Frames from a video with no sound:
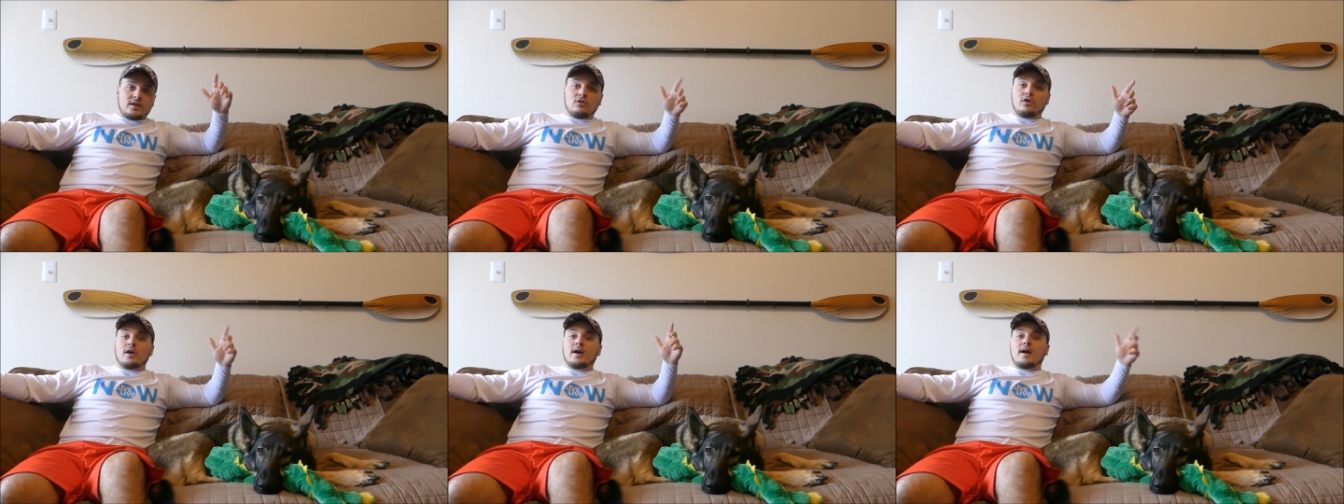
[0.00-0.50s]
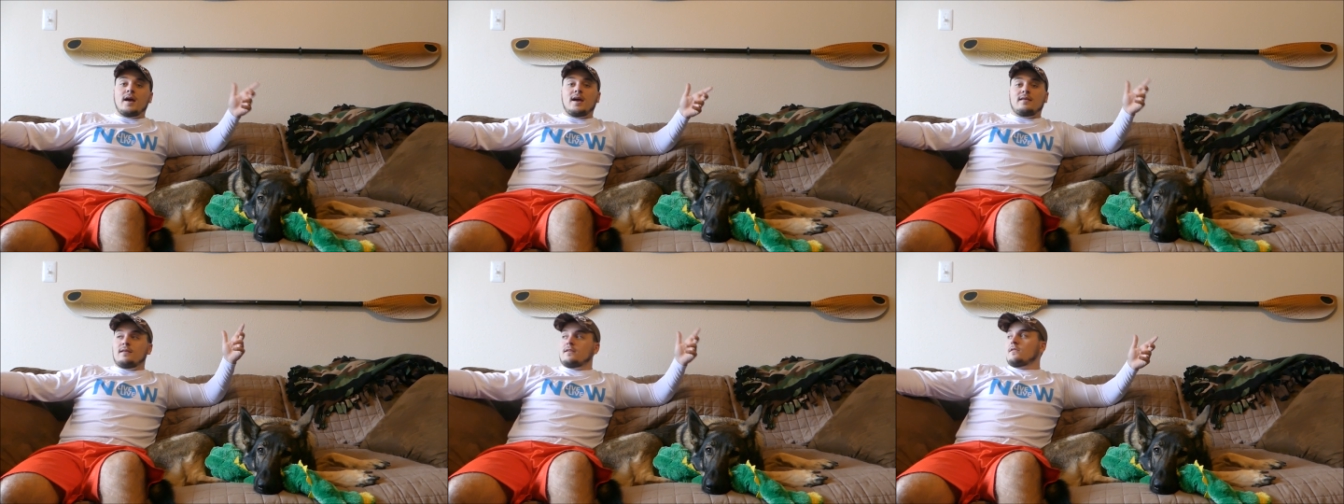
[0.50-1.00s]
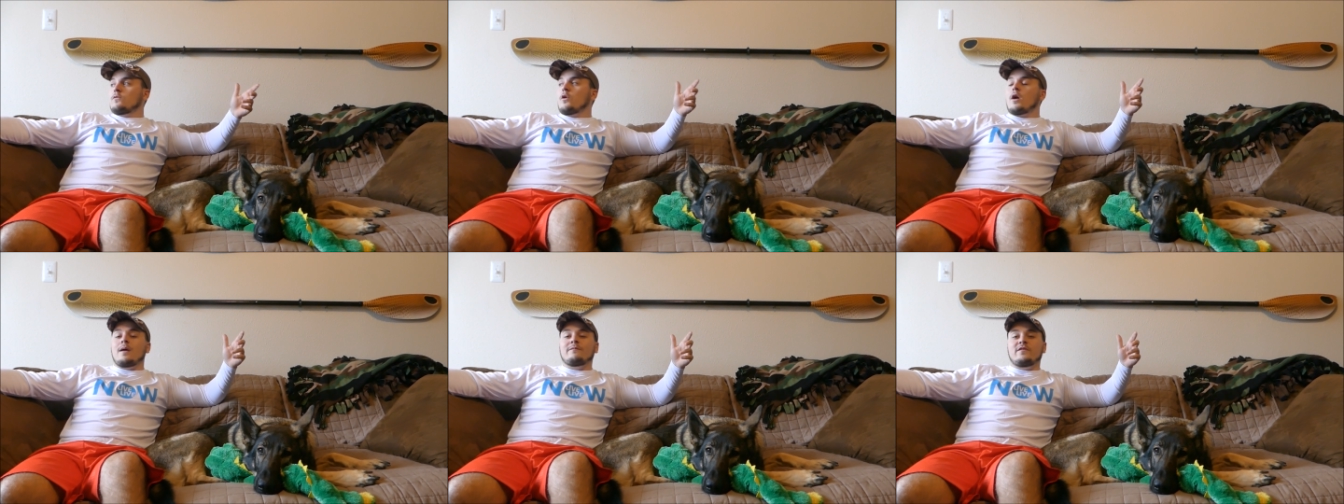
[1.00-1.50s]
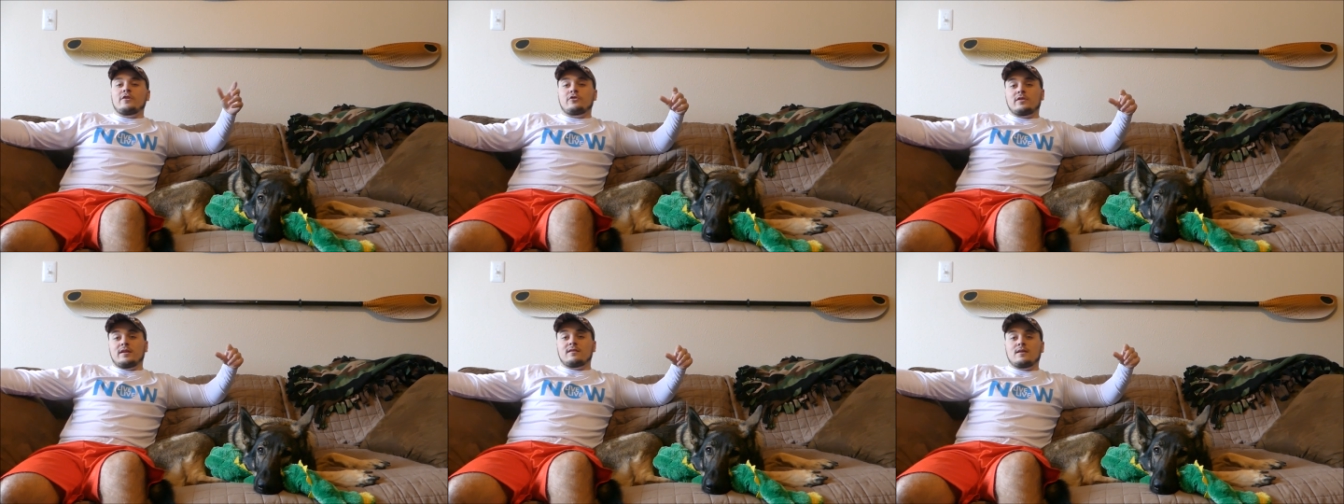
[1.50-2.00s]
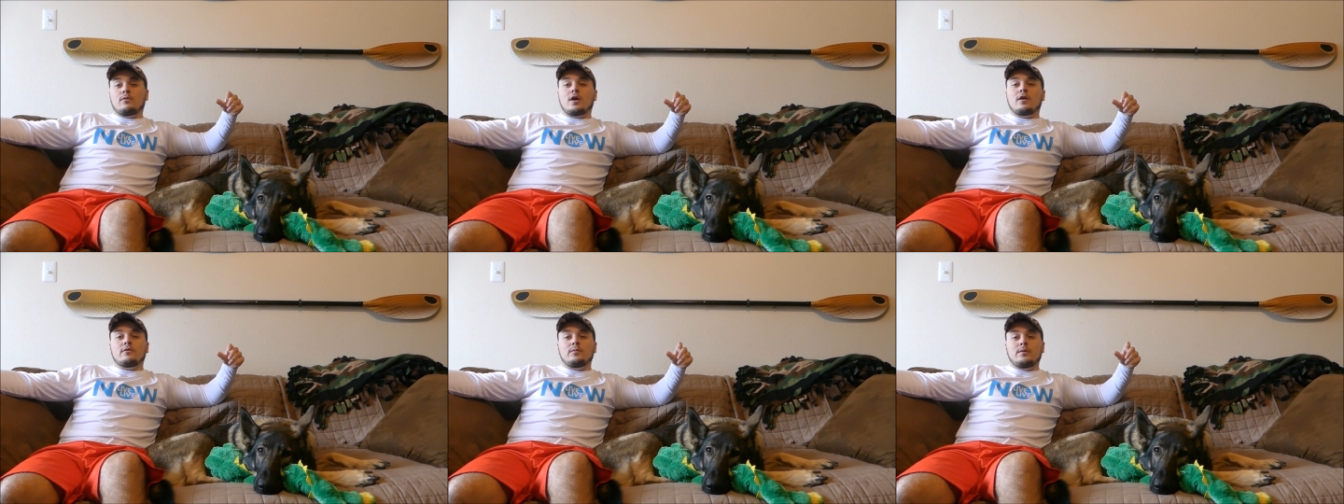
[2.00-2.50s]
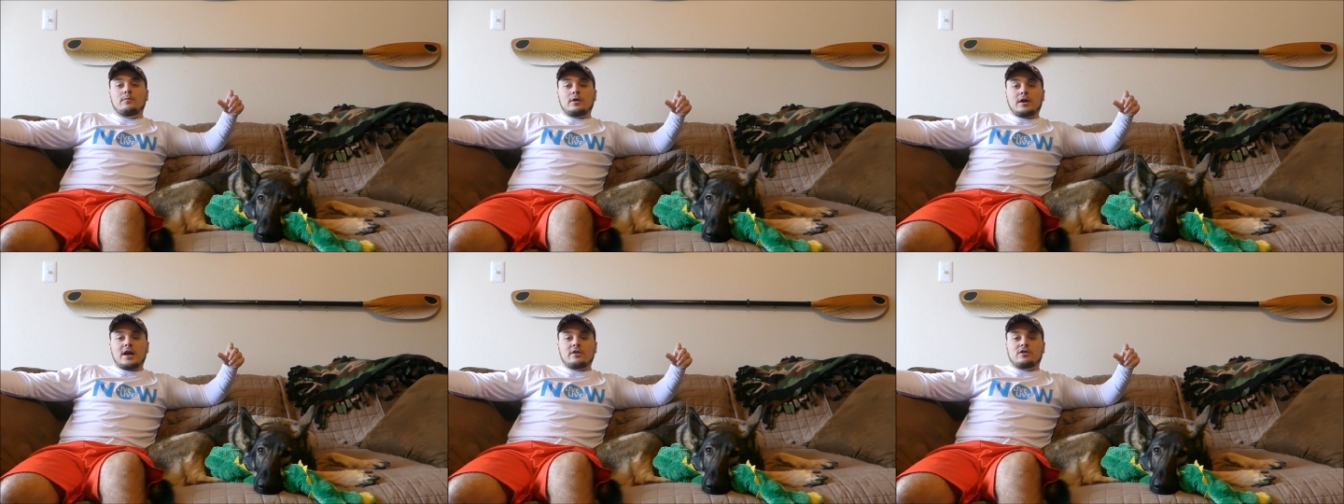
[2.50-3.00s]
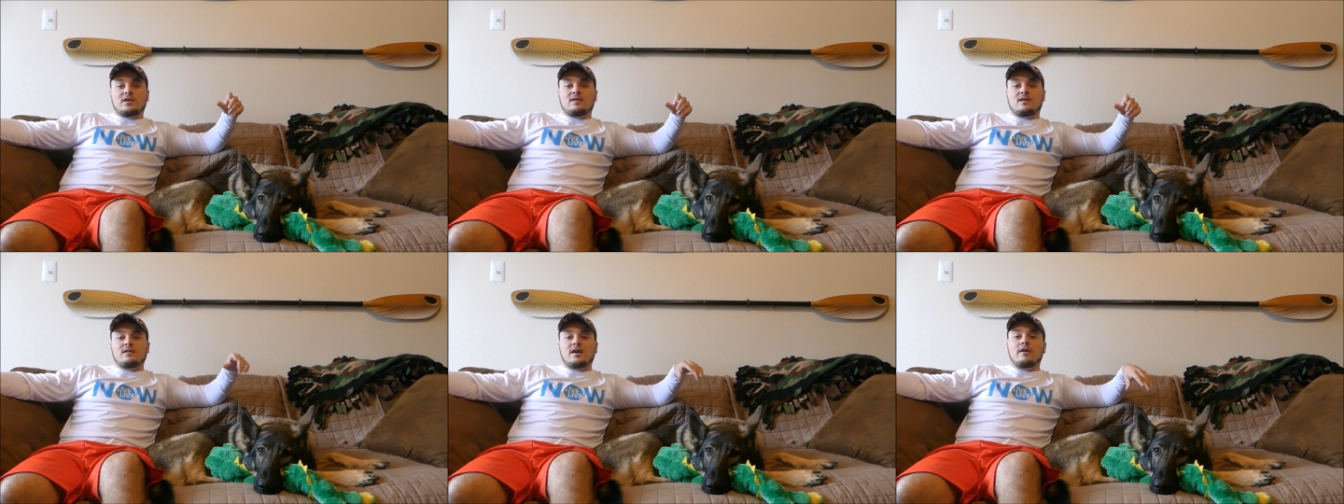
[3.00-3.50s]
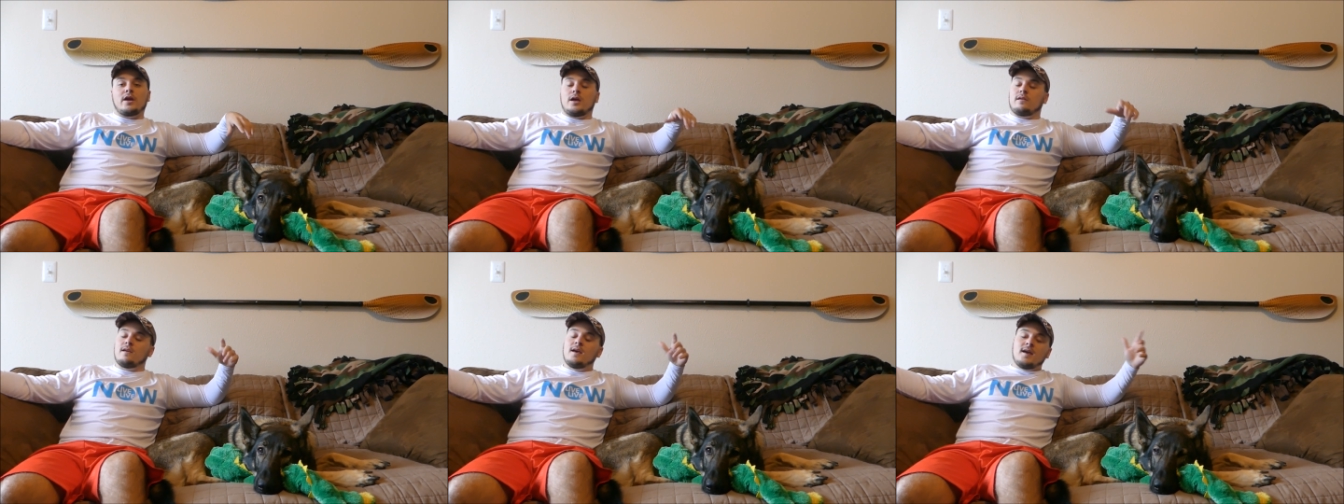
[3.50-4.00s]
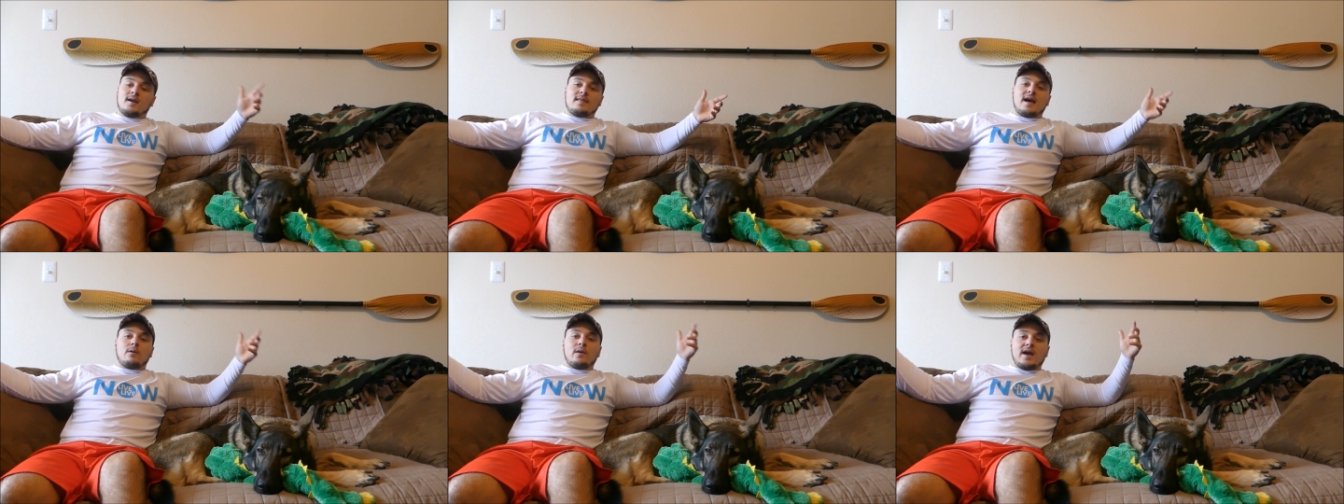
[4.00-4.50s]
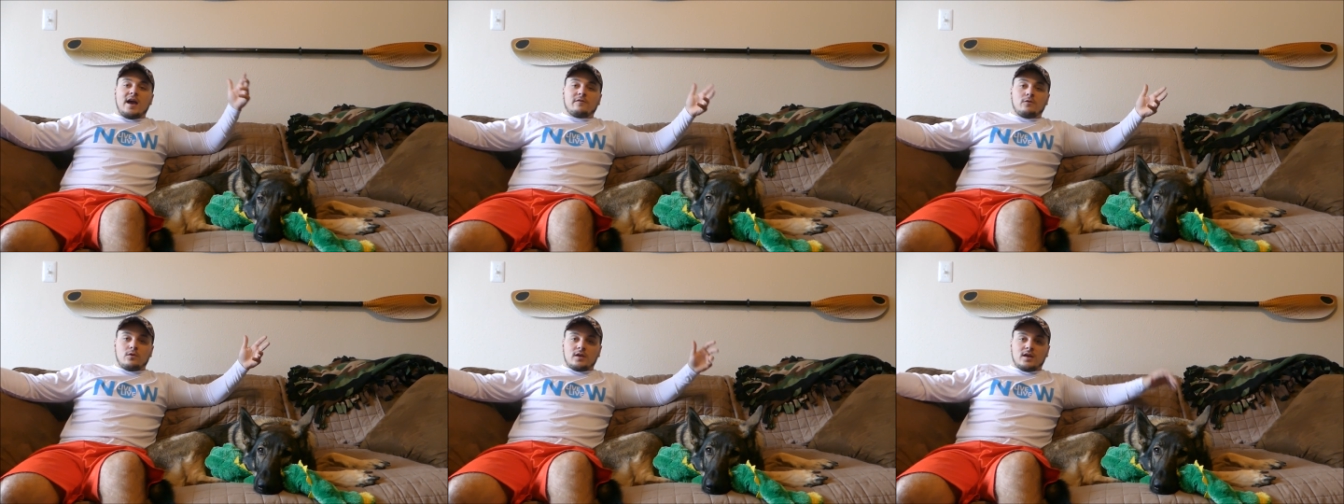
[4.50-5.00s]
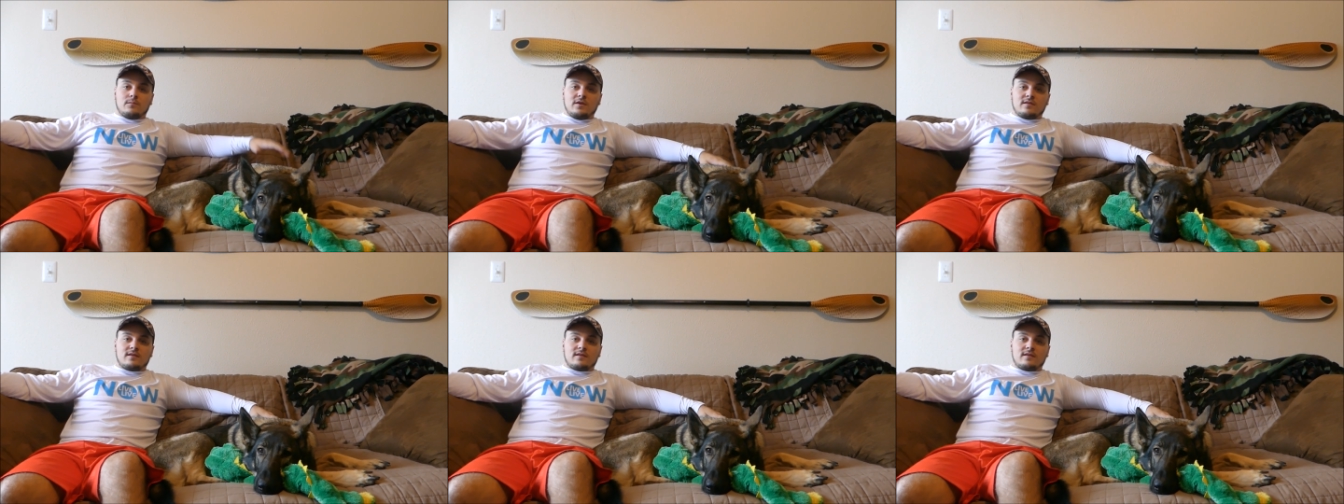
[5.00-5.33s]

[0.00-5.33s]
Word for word: and look, hey, this is where I'm fishing. Let's see what other people are catching in these areas. That way everyone can be